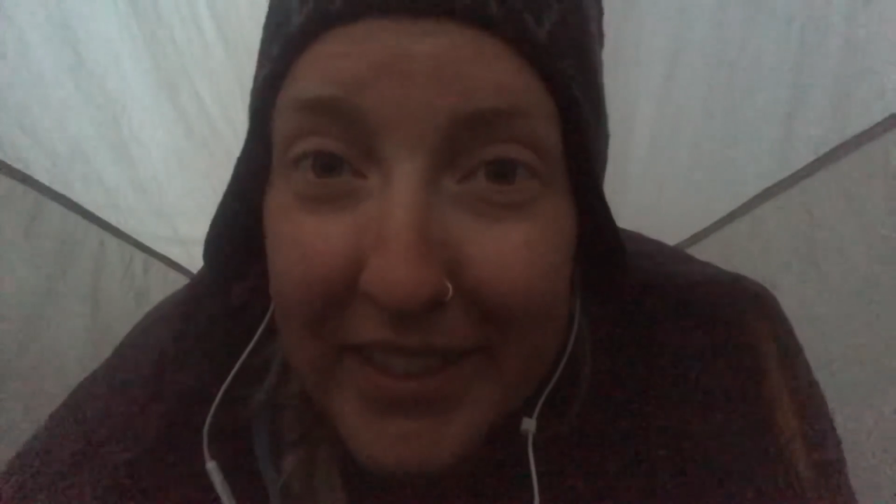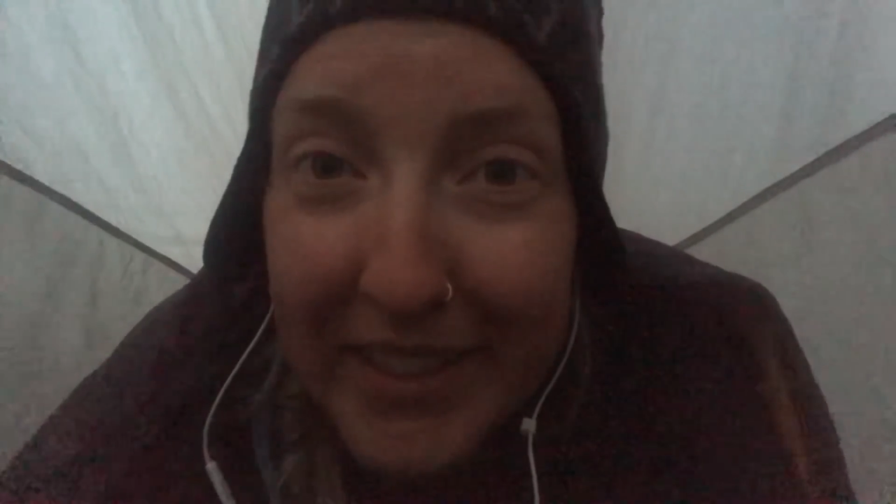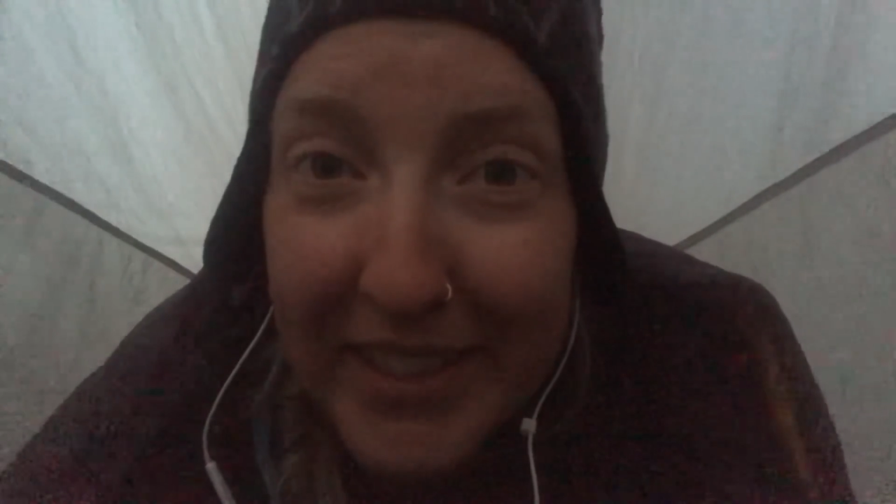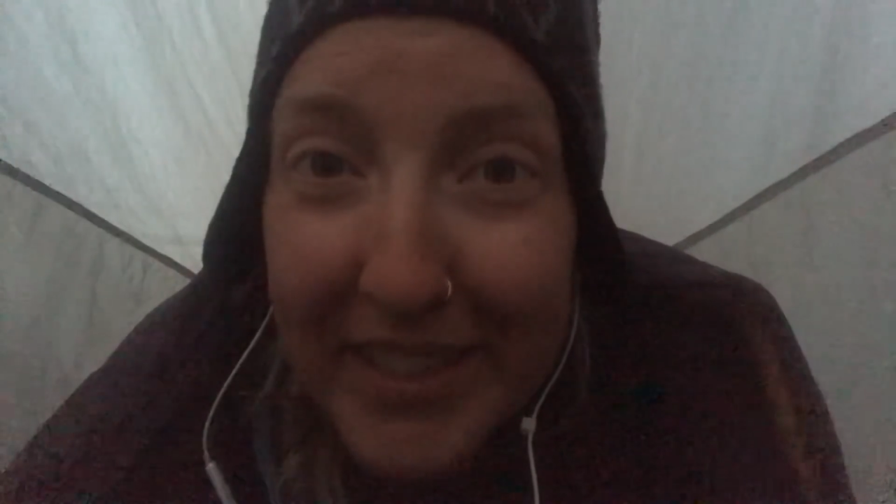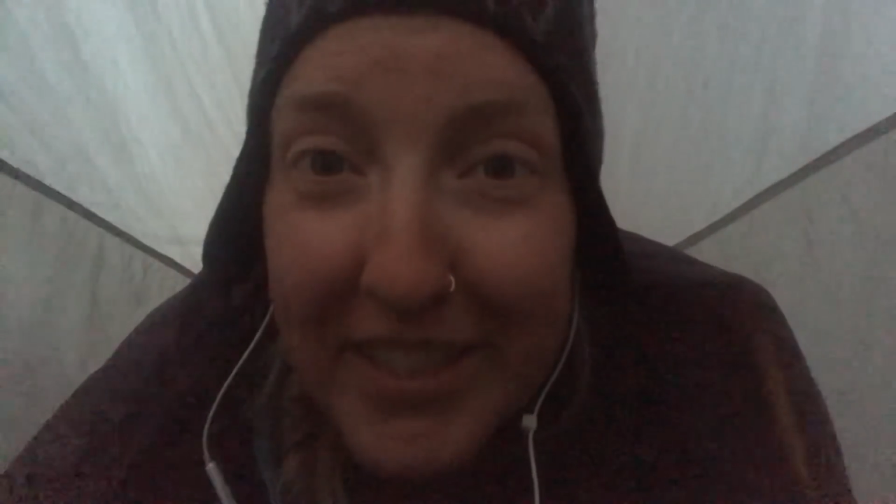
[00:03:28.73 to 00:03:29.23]

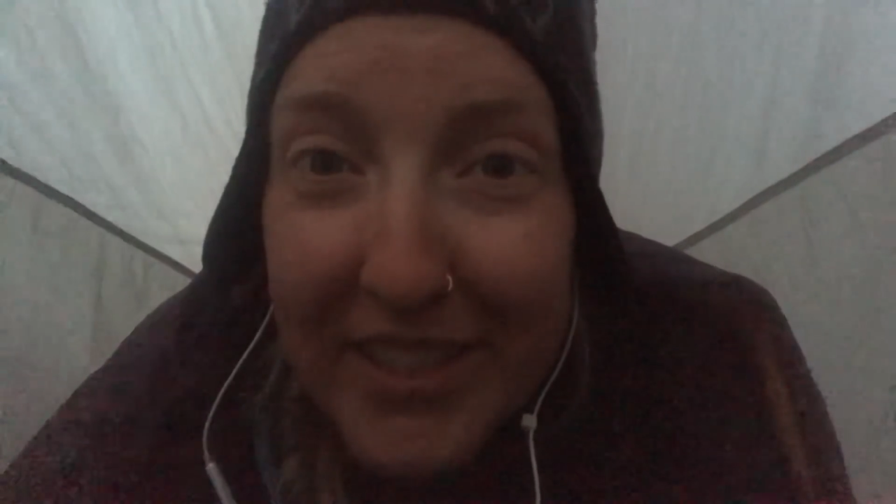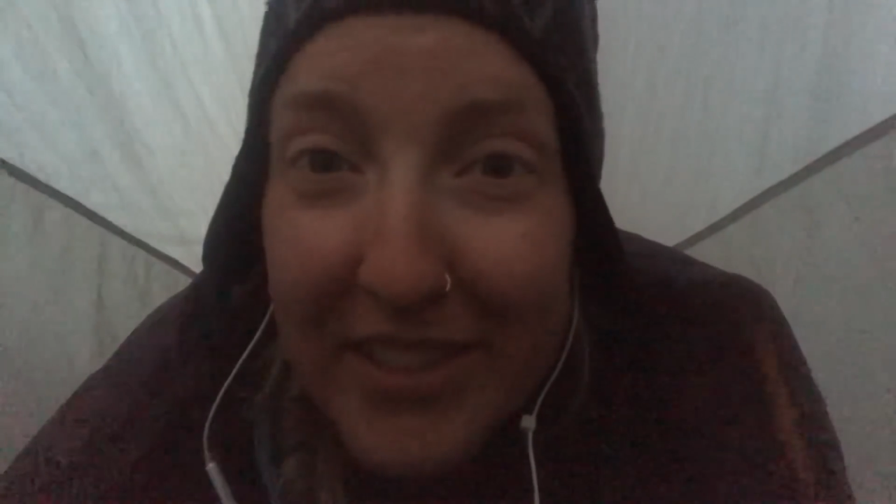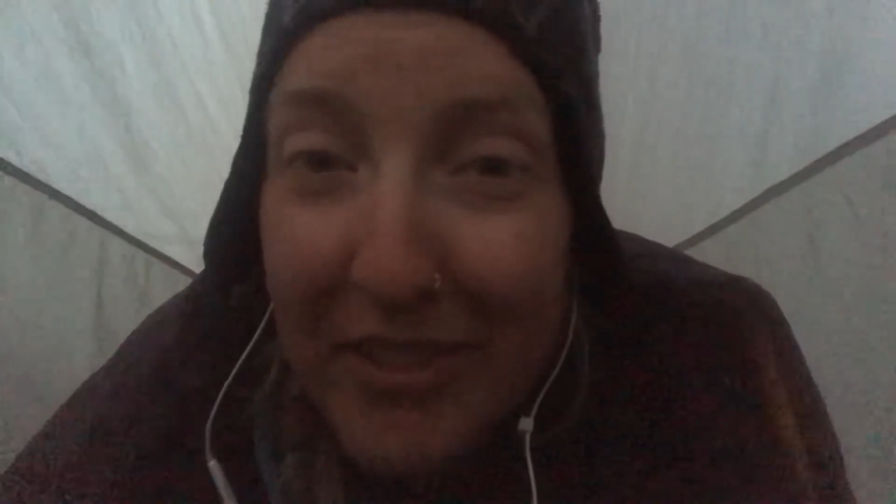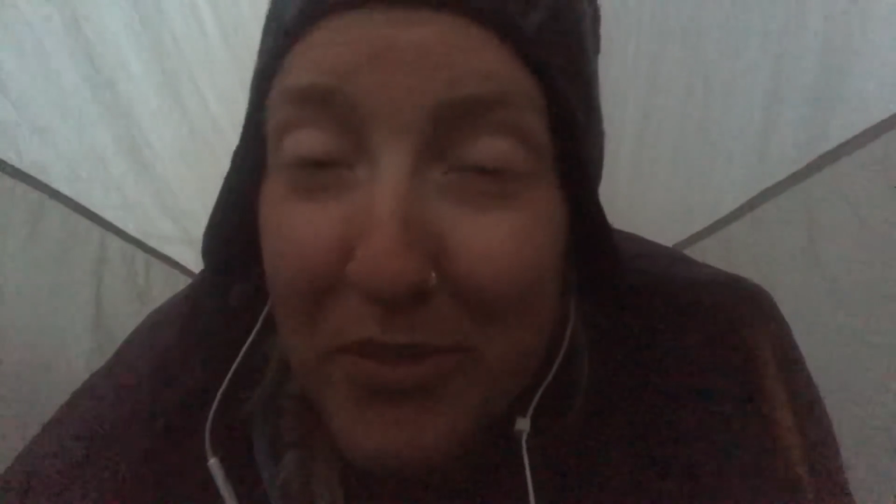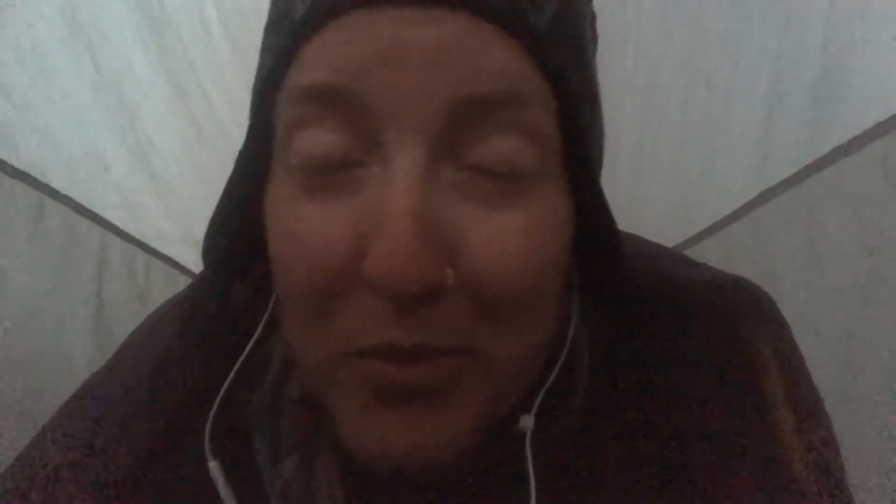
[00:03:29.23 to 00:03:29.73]
This
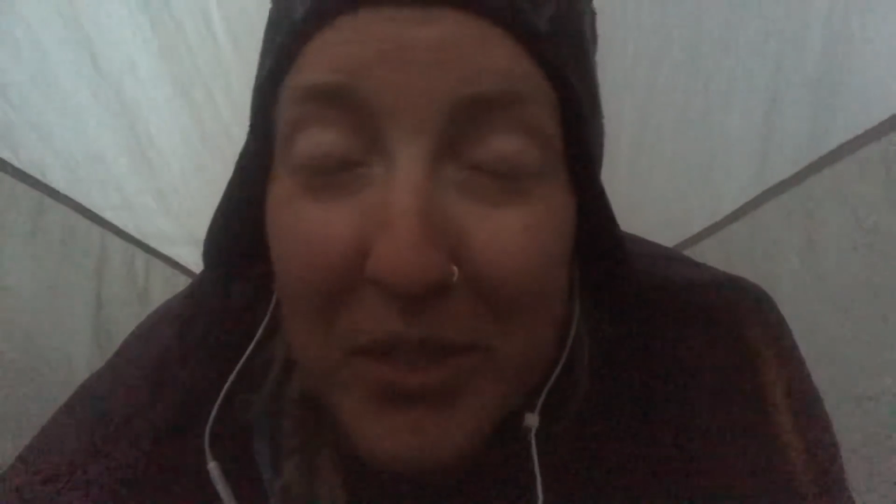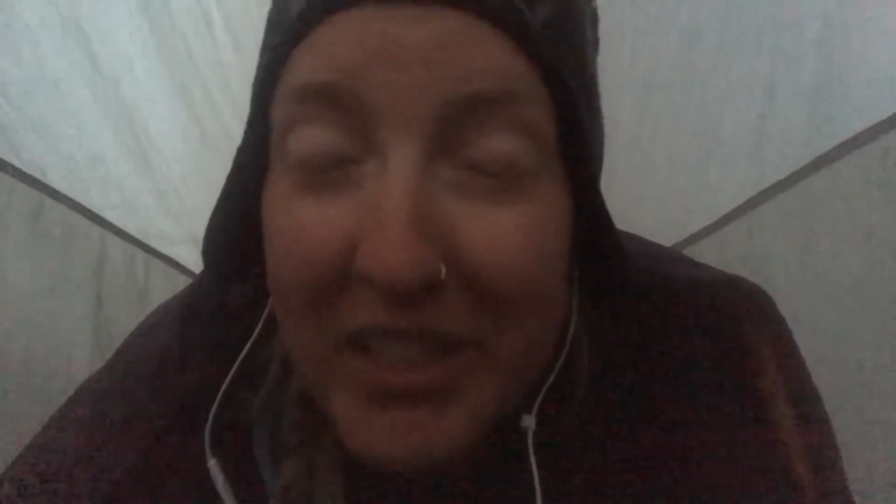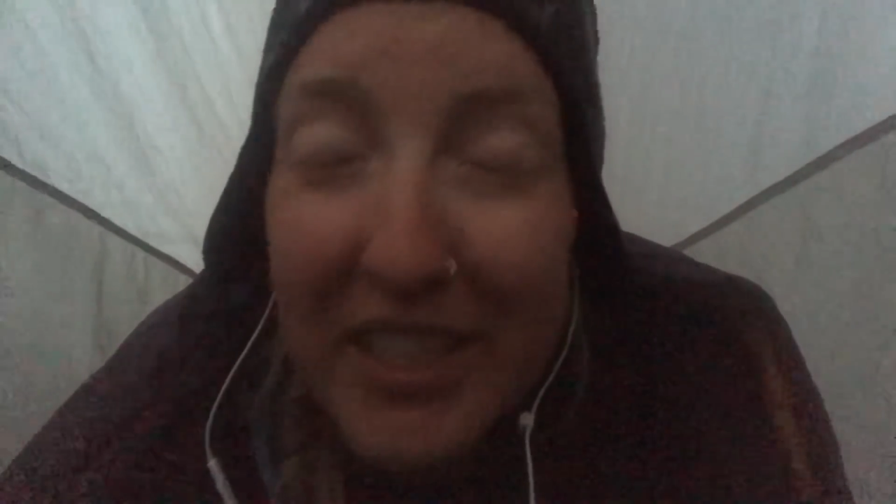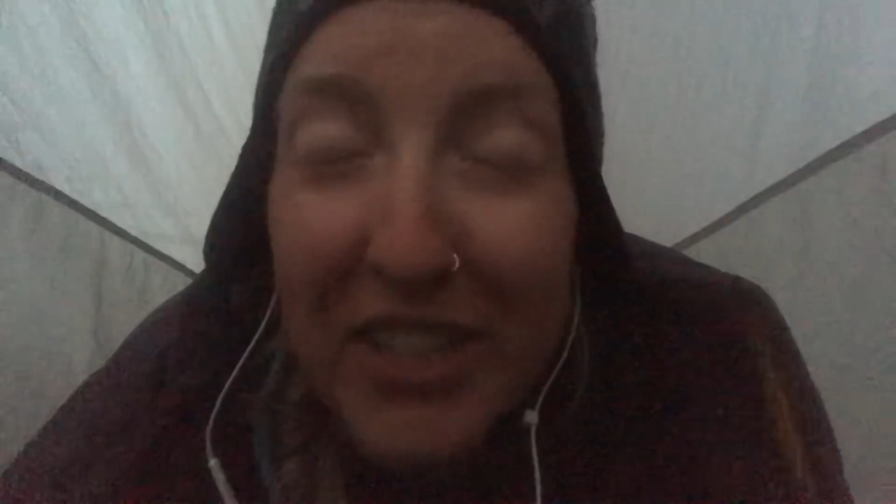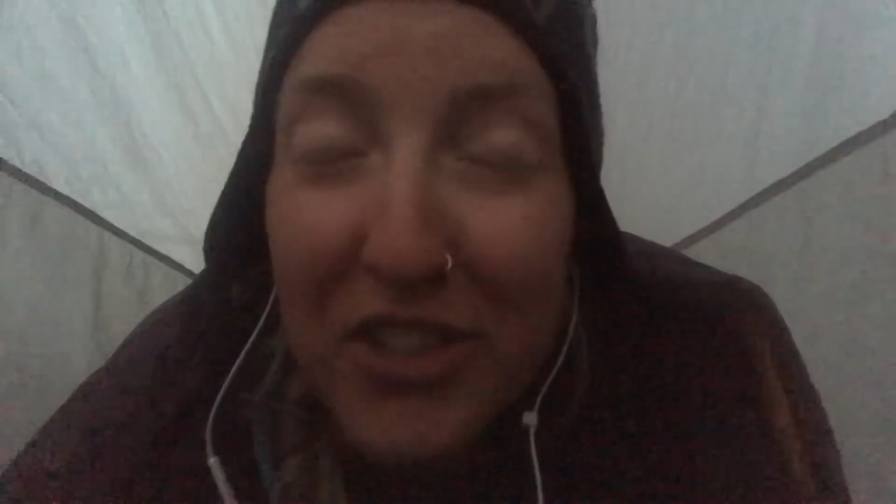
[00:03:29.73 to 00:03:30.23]
was such